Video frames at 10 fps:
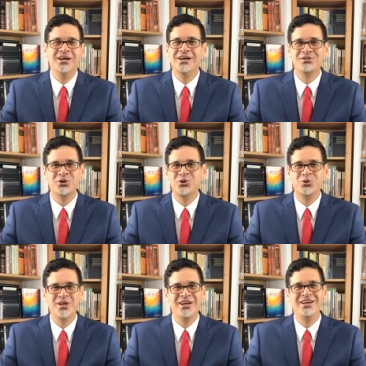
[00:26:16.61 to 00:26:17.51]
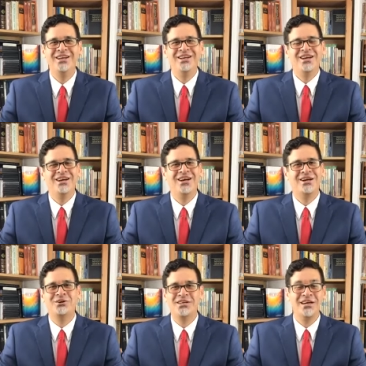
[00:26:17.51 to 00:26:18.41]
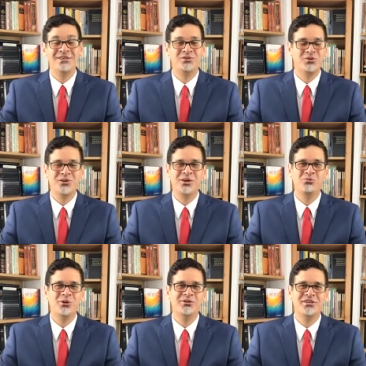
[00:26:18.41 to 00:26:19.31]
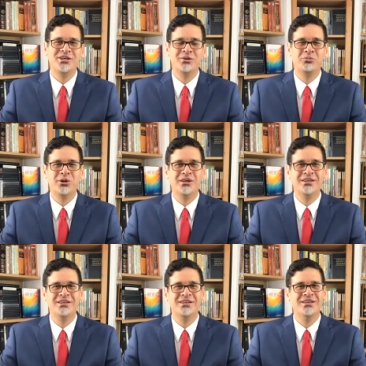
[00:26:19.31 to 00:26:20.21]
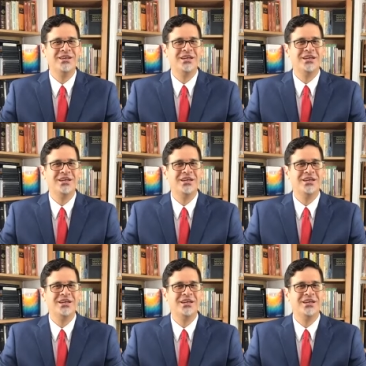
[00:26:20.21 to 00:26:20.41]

And so today, uh, yes, today we are celebrating the,